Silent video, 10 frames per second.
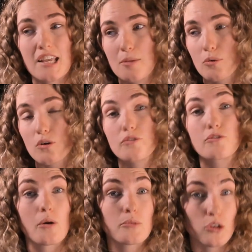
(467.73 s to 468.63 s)
ebook
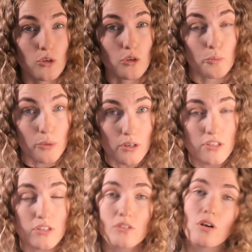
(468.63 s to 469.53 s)
from Google Books,